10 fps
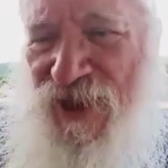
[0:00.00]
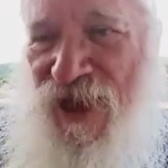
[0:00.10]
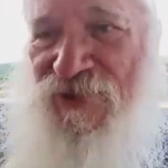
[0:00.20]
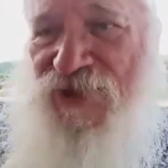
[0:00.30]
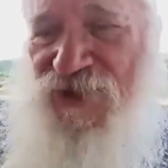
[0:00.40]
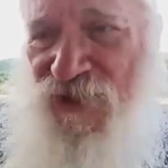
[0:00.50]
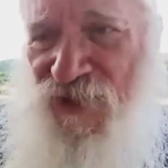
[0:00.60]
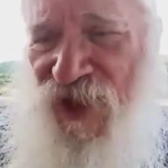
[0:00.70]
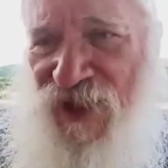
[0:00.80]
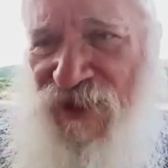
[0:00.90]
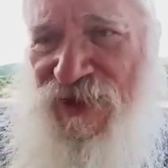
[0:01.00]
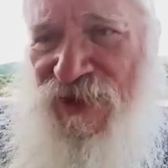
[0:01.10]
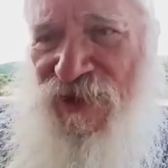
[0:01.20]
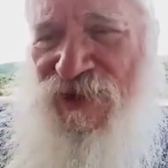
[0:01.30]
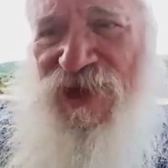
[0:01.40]
And to do that,
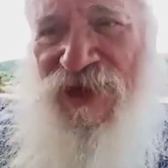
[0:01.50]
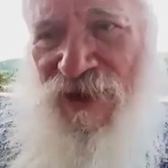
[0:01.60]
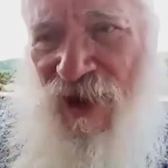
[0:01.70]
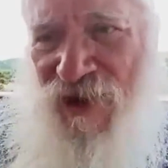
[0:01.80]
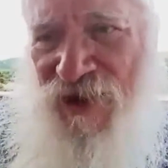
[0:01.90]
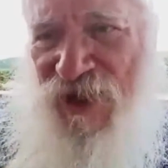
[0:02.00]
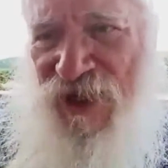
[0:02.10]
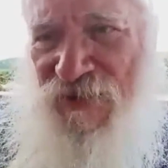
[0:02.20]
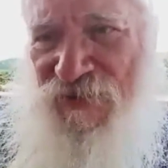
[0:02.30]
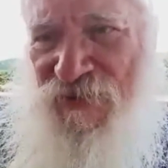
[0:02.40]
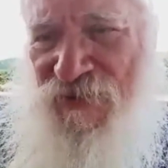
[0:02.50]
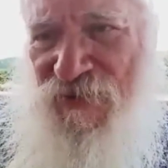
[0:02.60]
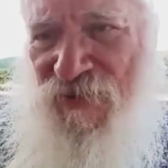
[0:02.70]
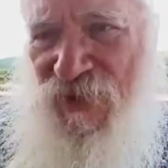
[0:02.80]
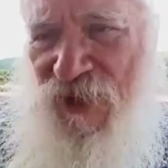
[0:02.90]
you need an army,
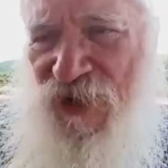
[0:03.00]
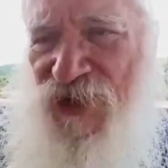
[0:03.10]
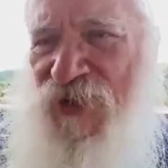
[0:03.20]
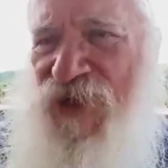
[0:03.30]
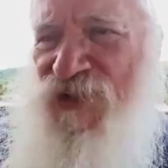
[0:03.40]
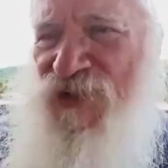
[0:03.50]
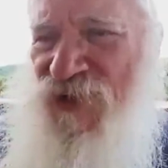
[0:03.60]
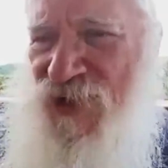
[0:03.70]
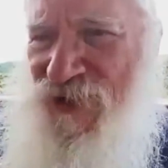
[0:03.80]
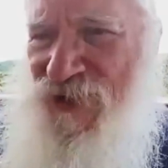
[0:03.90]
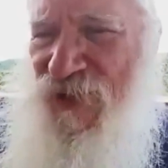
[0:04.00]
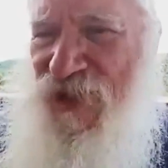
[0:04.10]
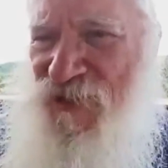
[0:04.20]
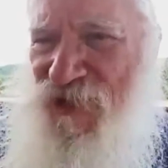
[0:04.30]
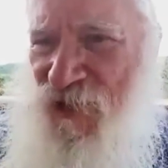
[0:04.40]
which means you need to
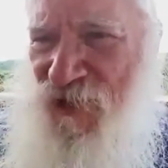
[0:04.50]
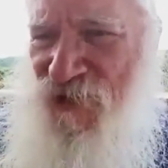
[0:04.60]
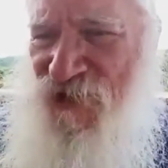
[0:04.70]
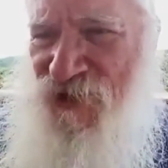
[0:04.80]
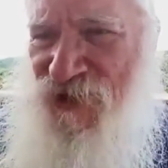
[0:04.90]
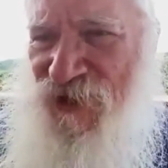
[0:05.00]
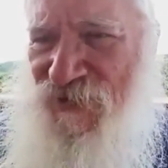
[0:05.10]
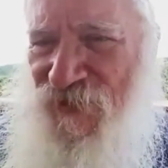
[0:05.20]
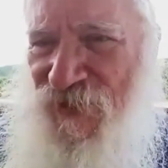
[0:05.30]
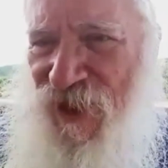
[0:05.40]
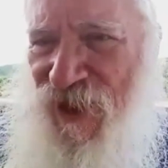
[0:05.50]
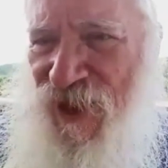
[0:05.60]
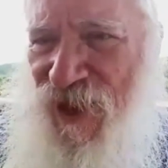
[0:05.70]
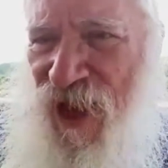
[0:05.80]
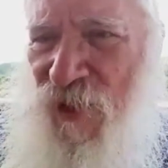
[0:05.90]
become soldiers.
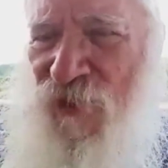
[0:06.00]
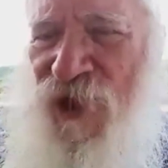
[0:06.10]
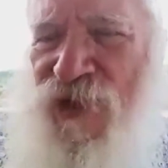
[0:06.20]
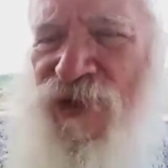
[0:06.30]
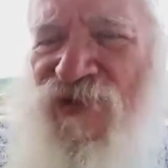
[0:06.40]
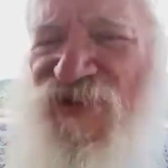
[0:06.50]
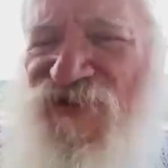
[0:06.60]
And when you